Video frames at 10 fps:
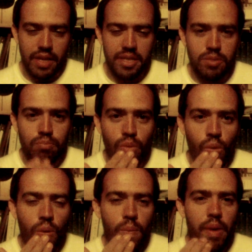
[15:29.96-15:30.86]
is
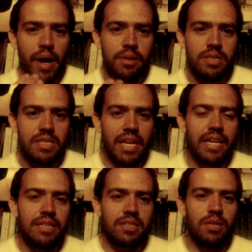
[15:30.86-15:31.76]
more about
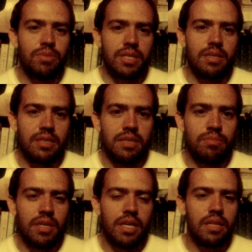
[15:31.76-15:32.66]
saying something to
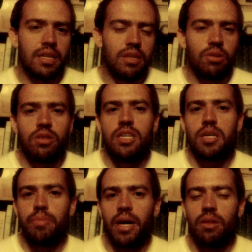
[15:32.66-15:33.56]
them that they'll
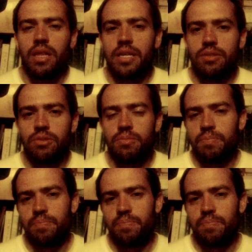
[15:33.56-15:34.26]
think about later.